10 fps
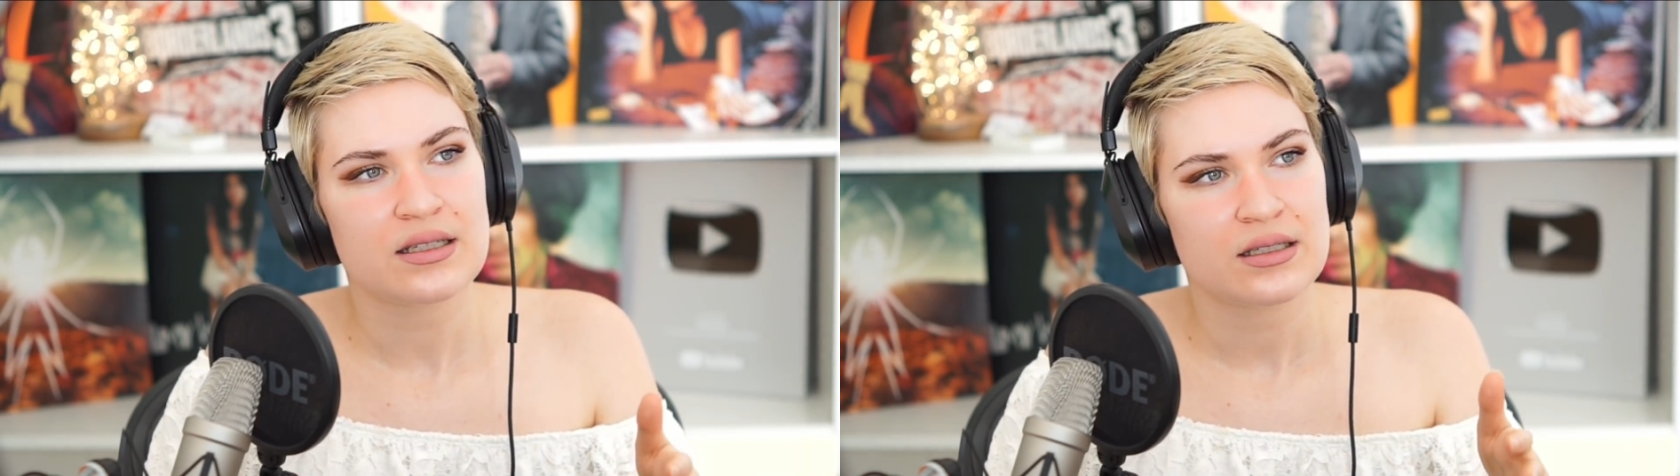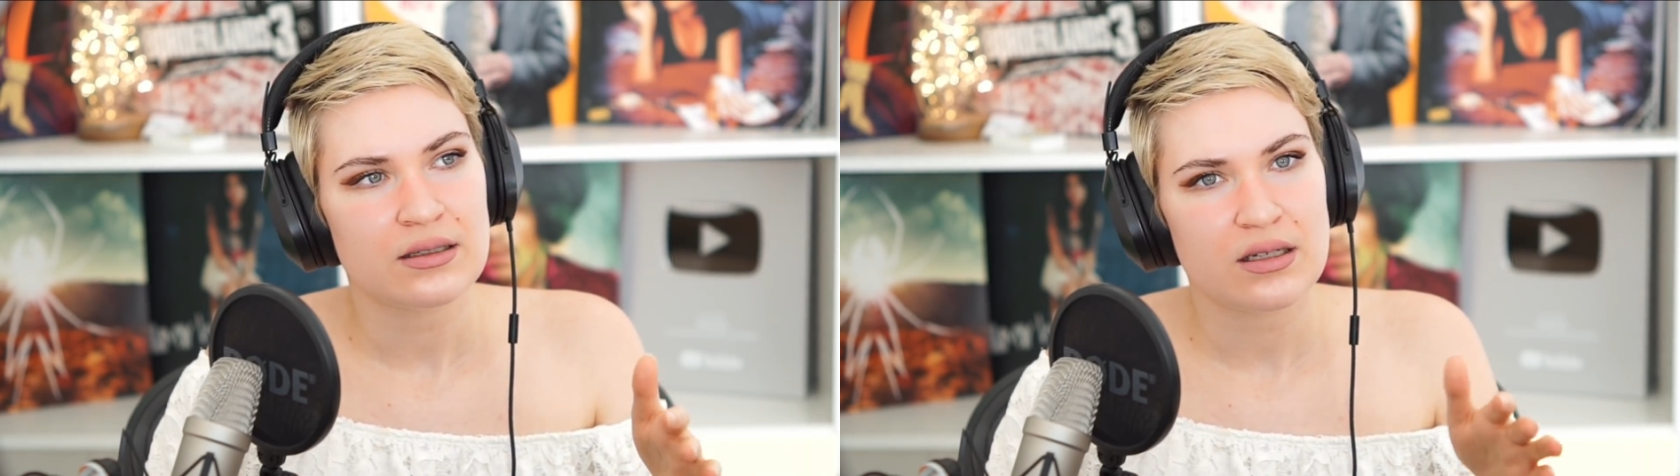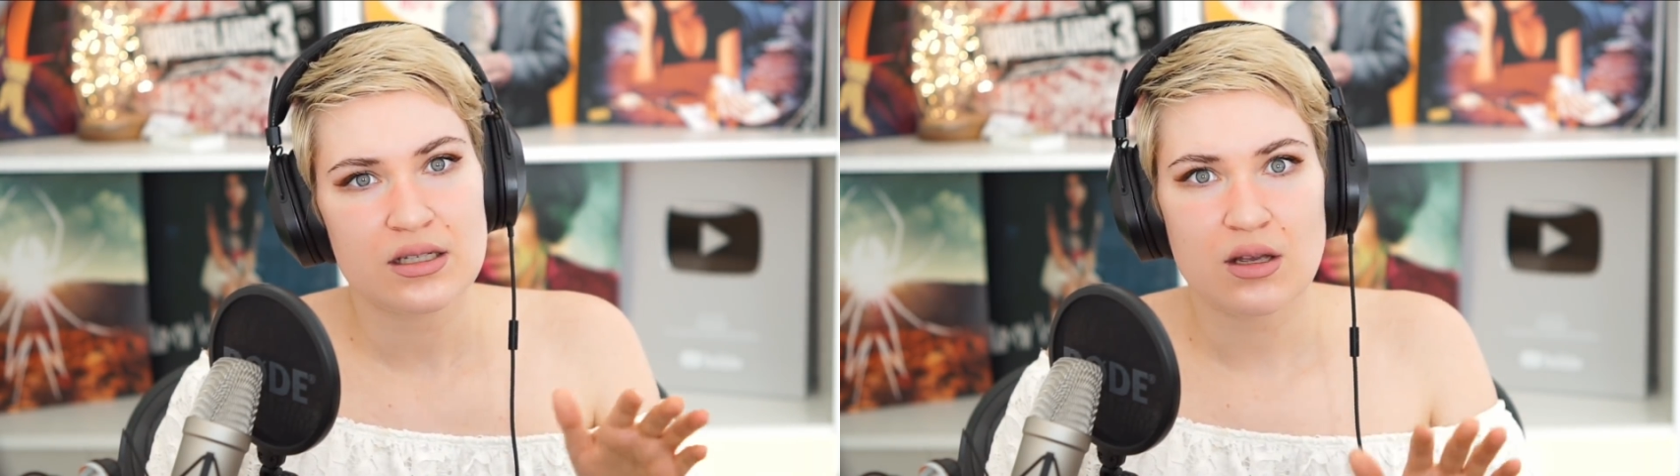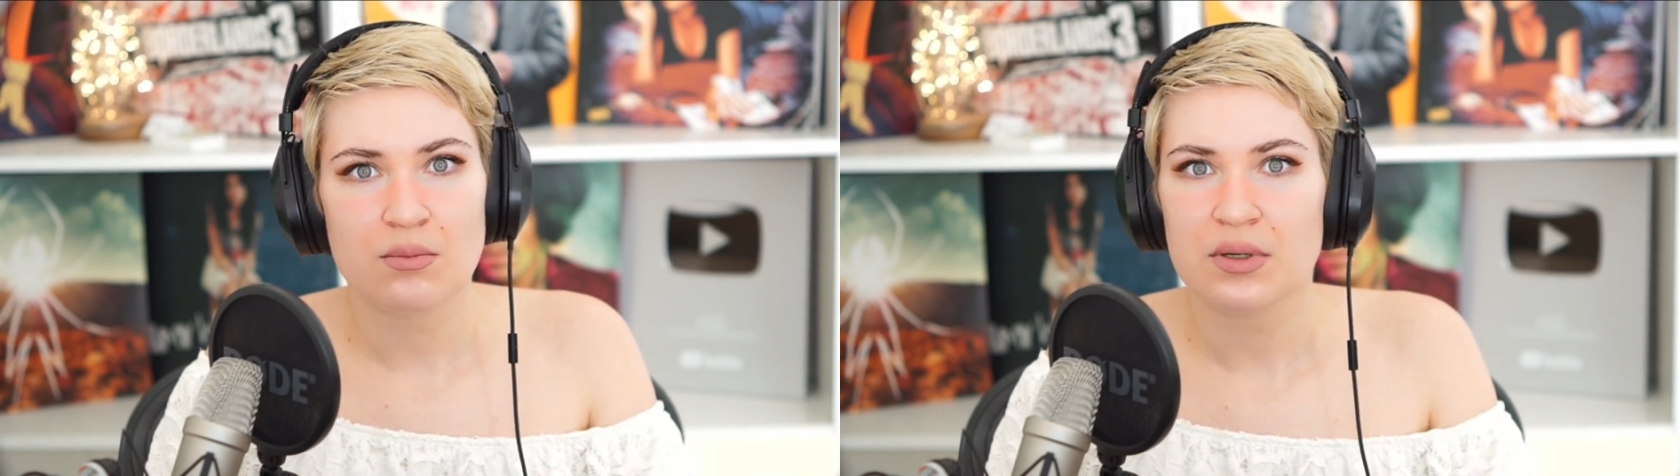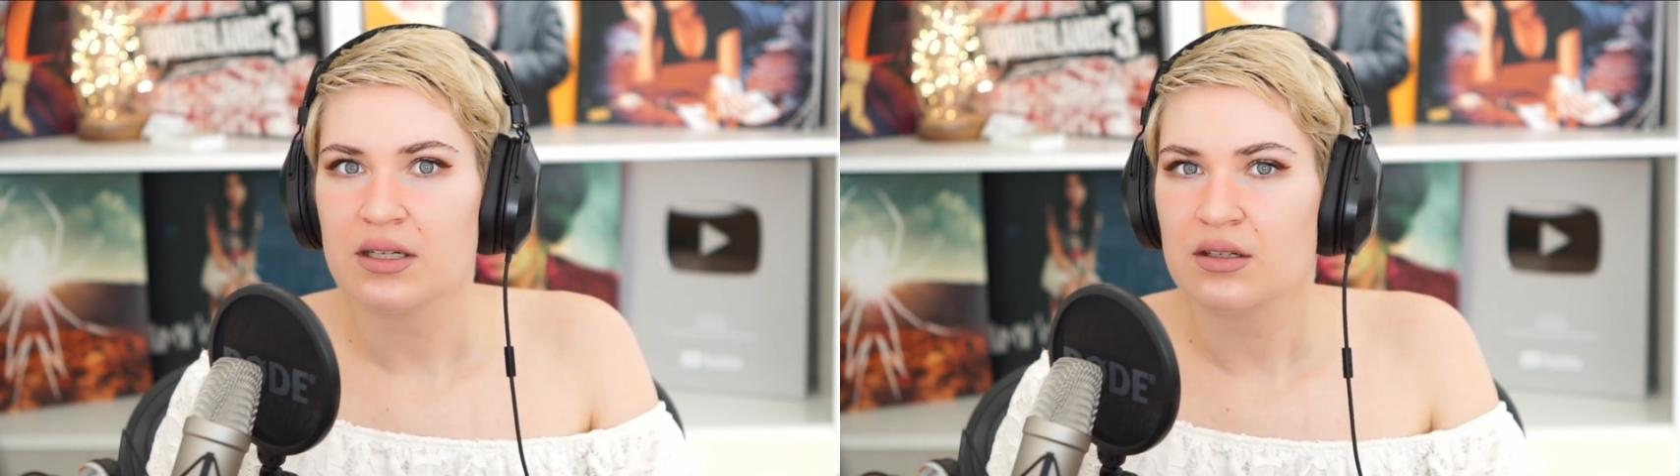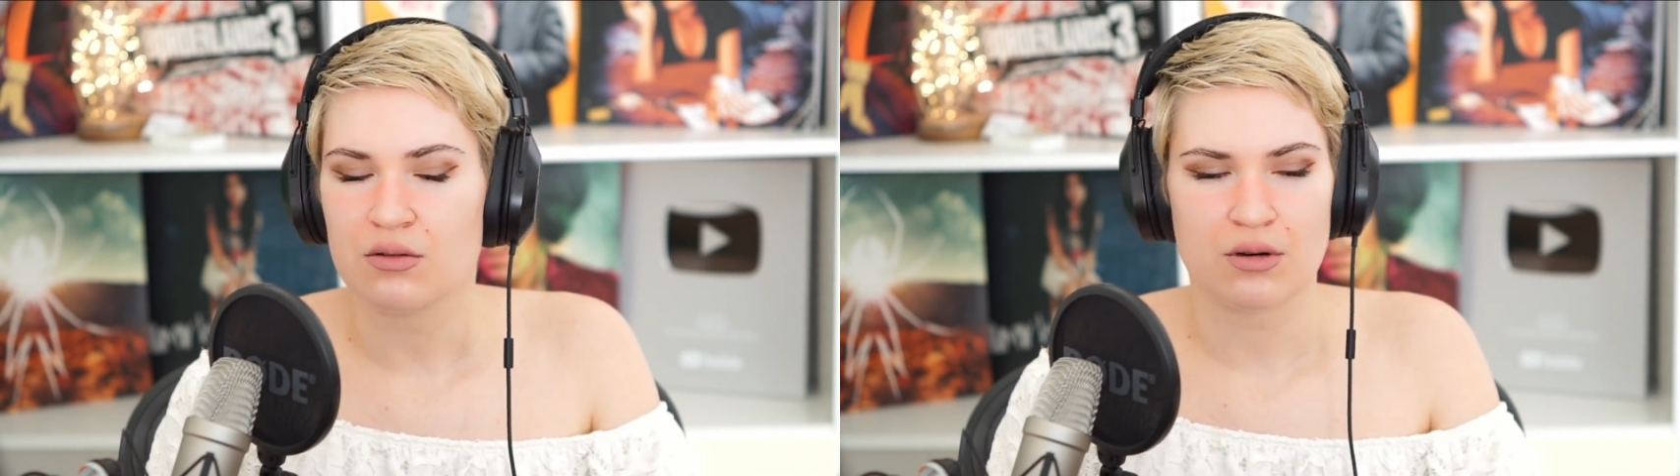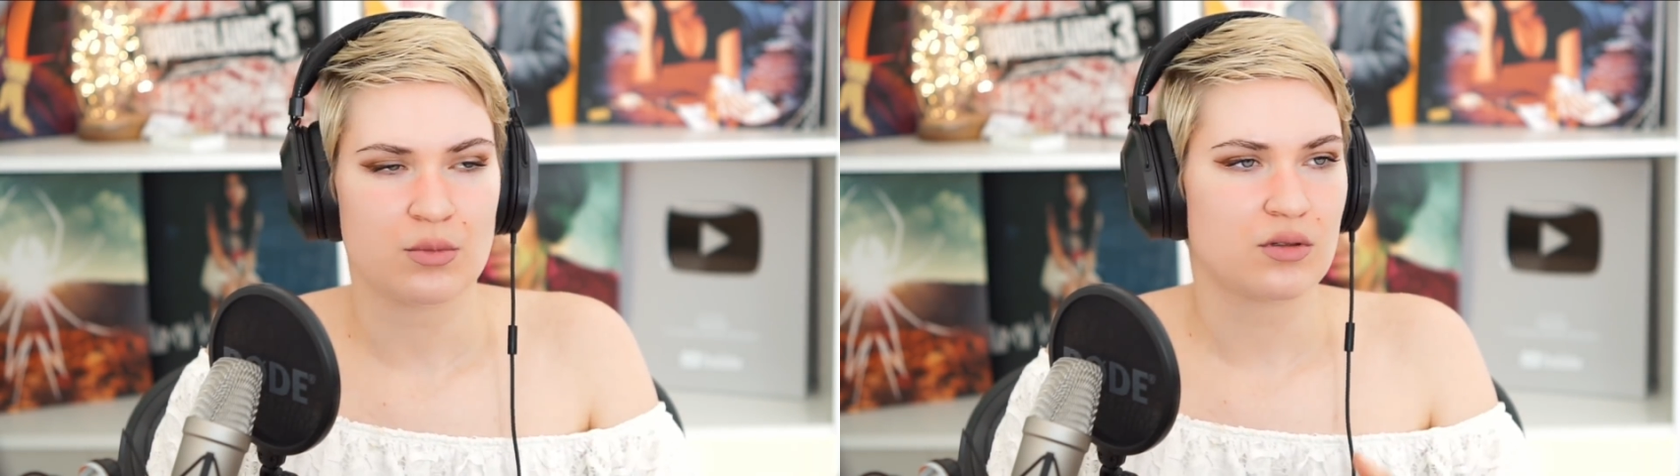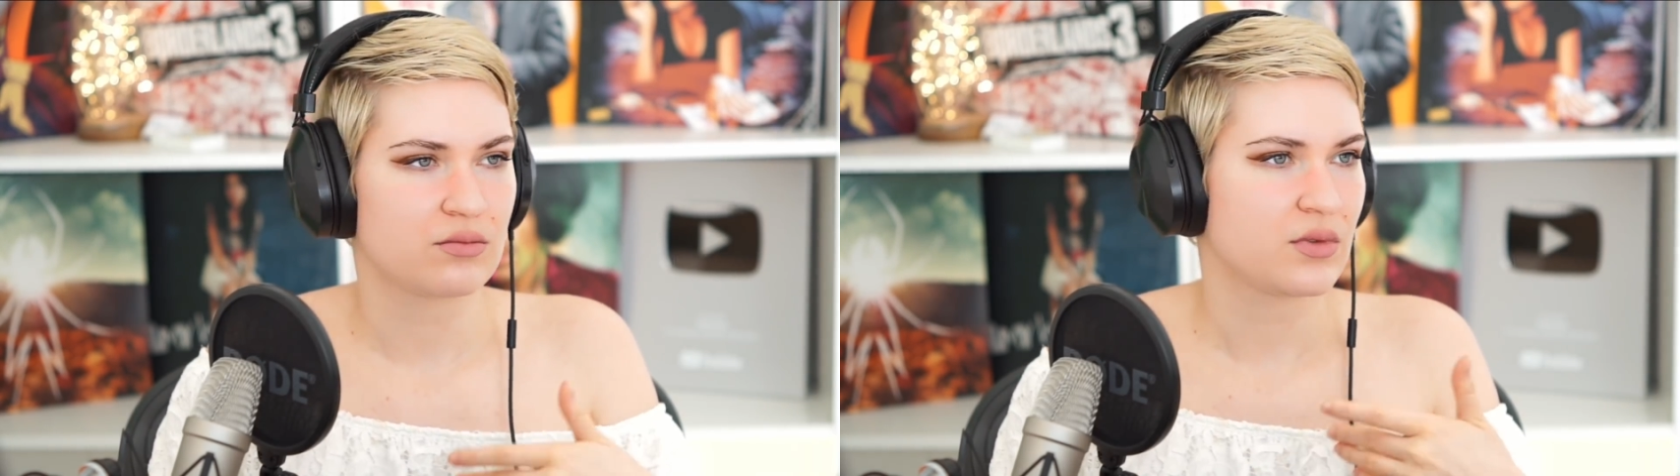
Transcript: uh, it's completely normal.